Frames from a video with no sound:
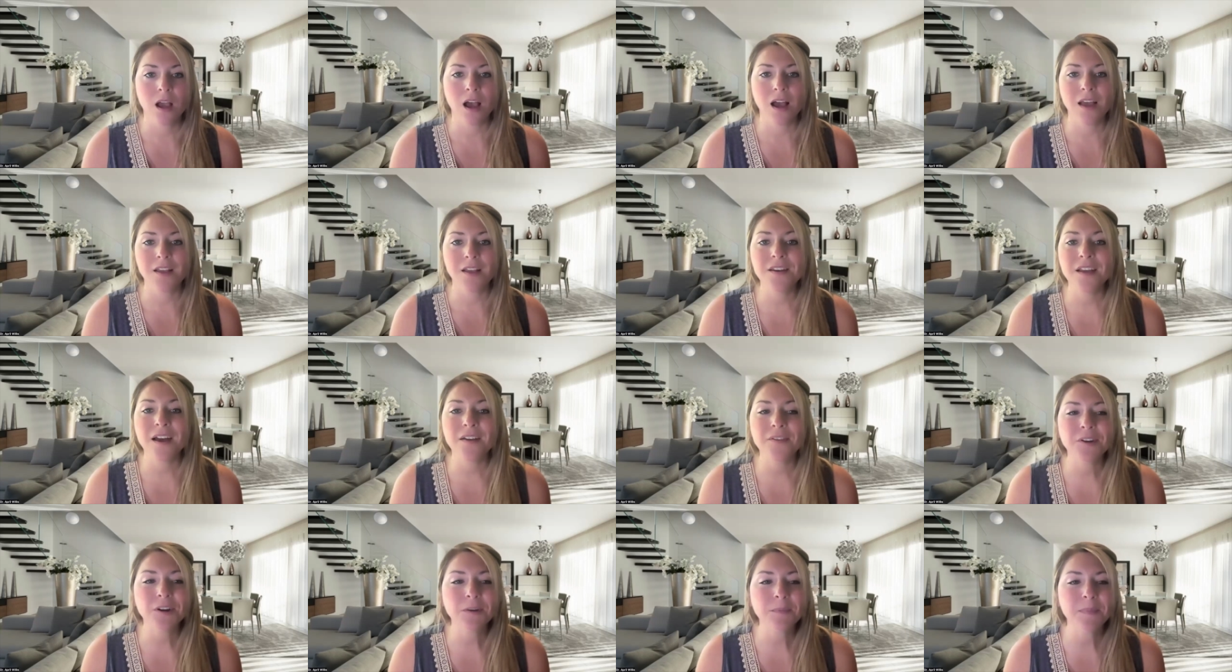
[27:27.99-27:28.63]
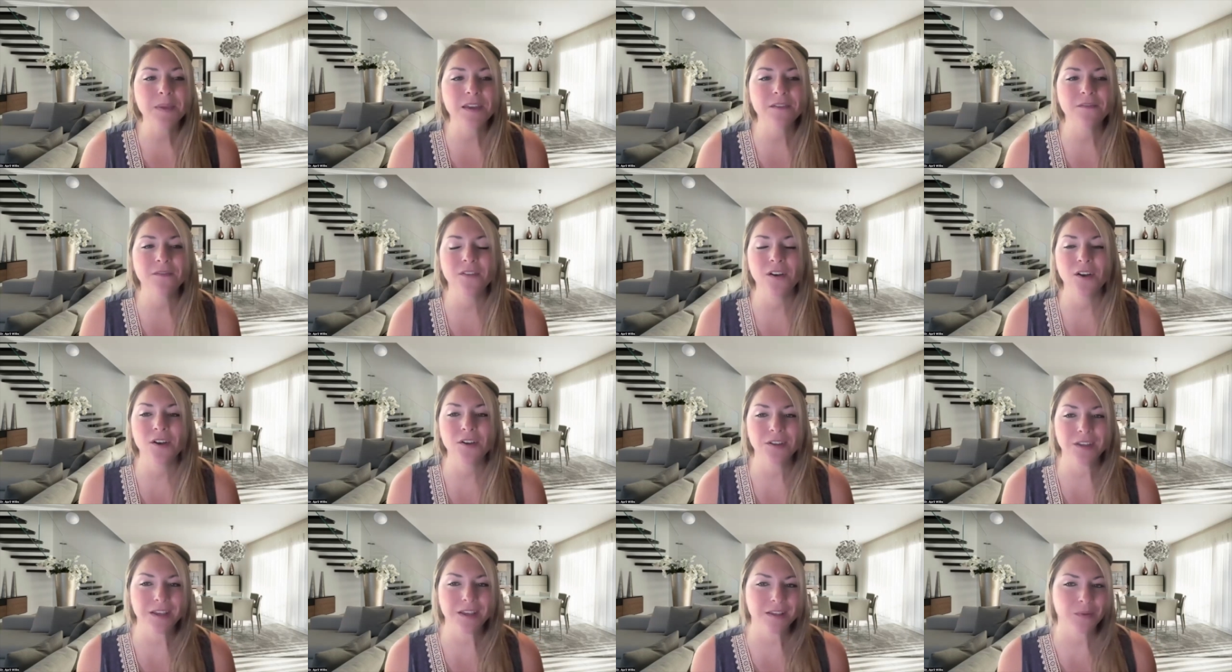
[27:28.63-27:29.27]
Another
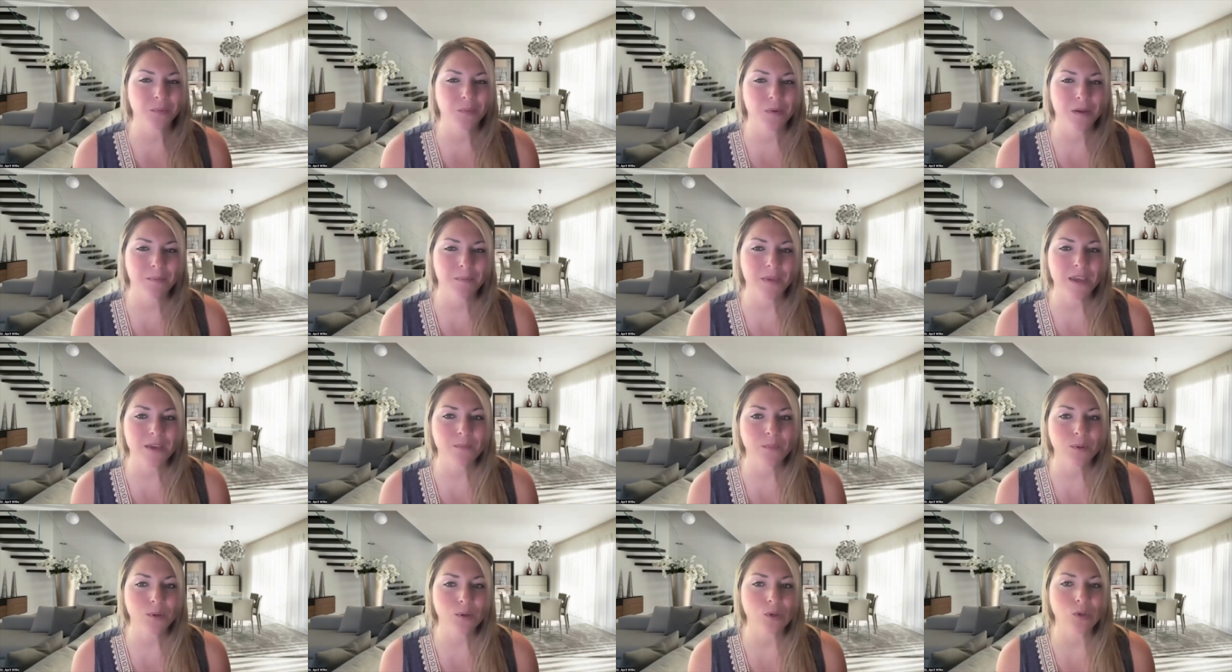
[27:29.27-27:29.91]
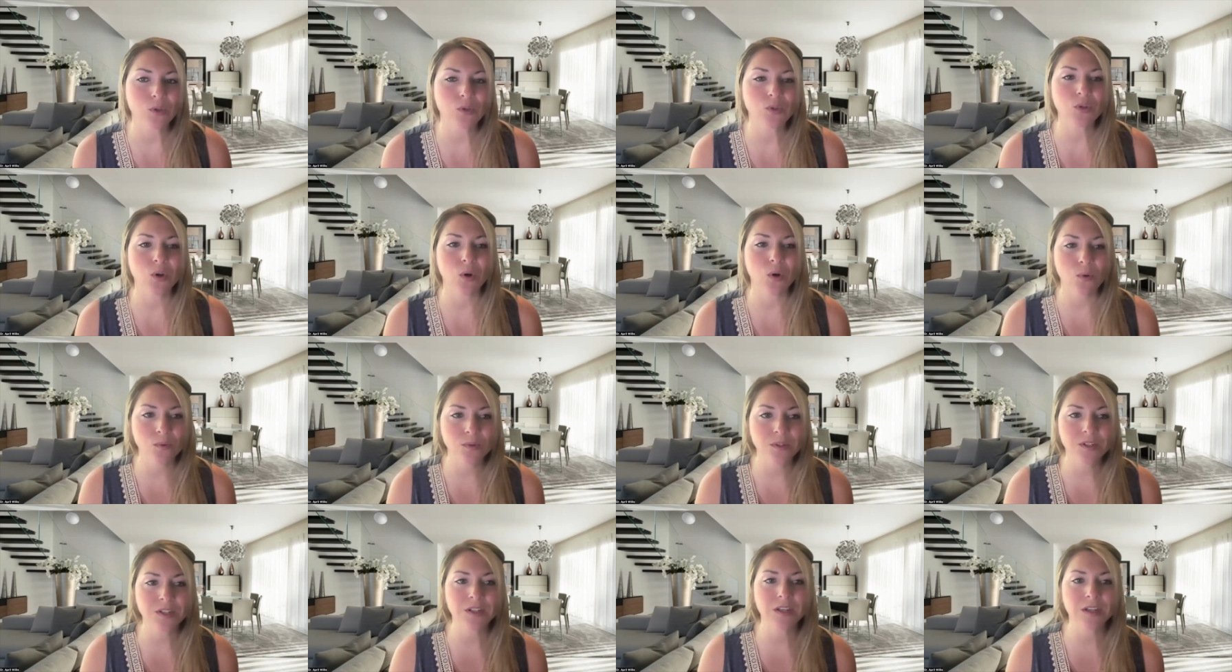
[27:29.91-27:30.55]
pitfall is when people
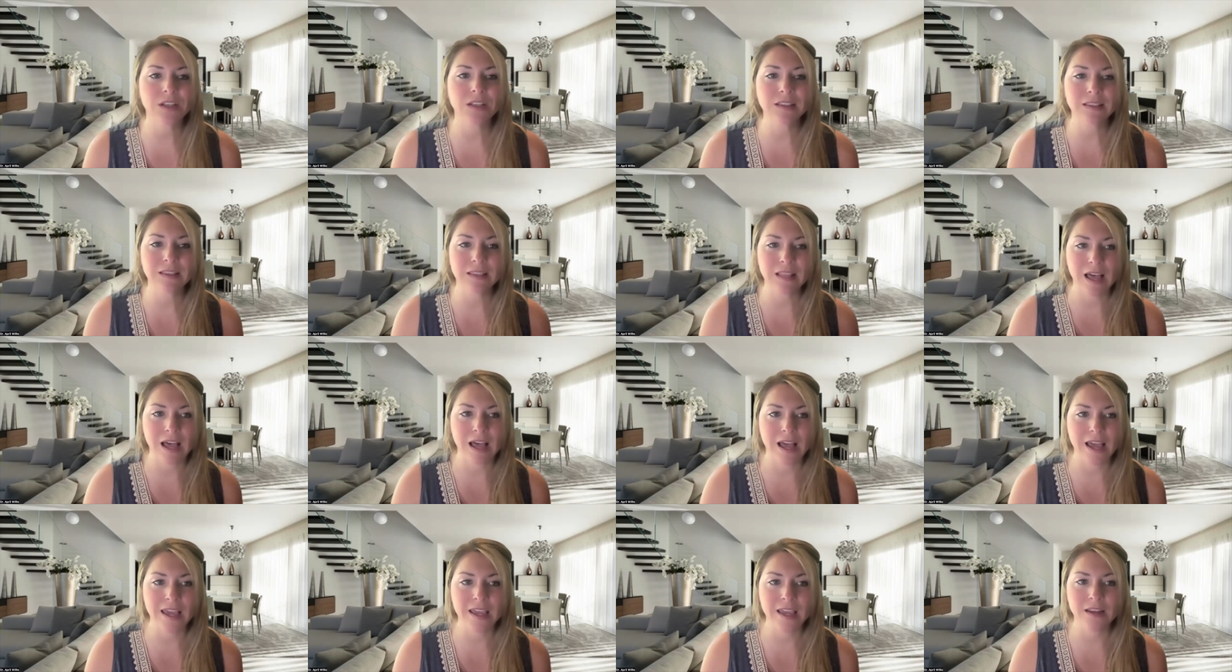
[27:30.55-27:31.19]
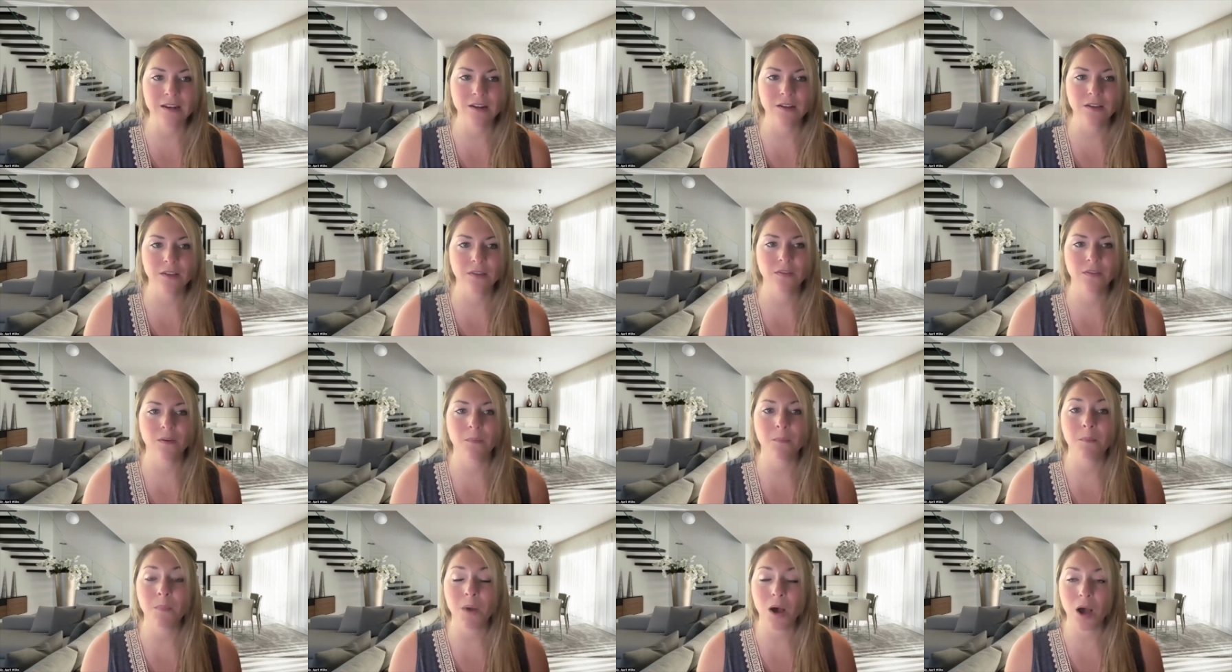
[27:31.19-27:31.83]
don't align
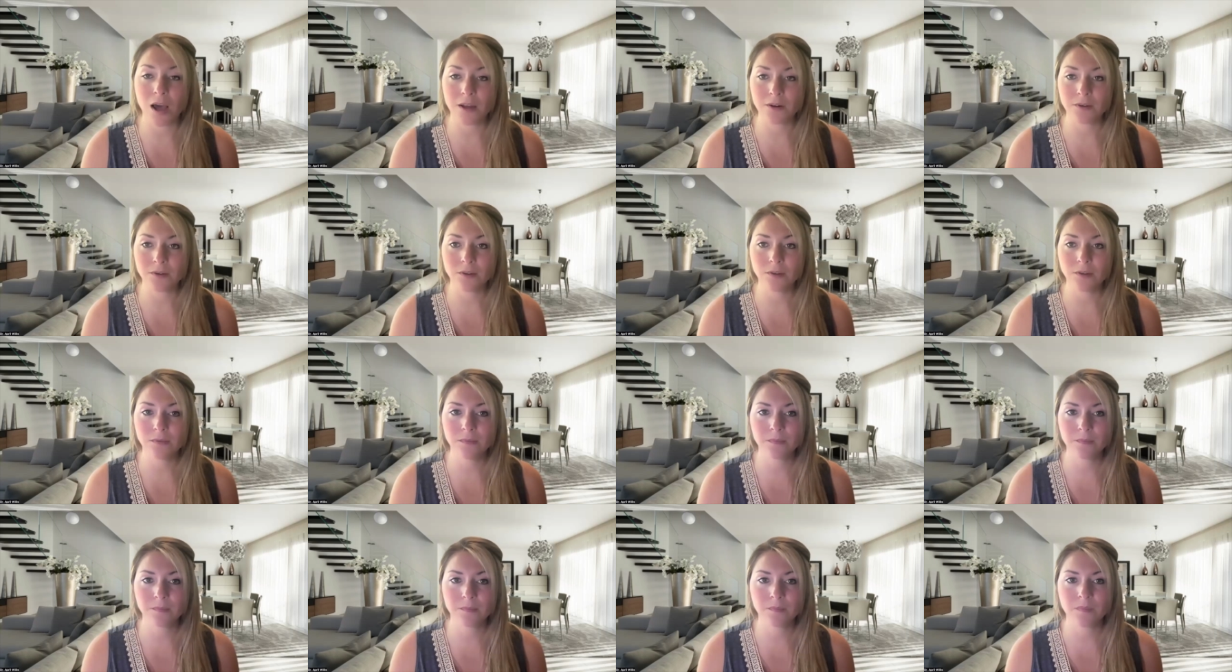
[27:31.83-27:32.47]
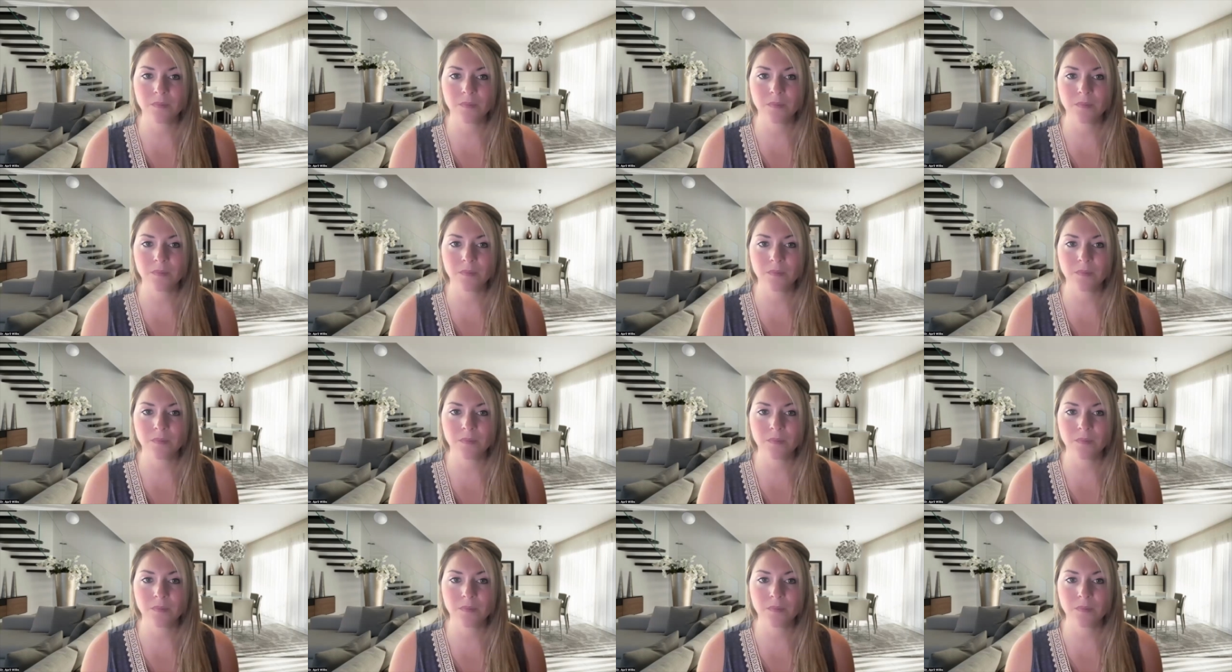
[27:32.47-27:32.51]
the model,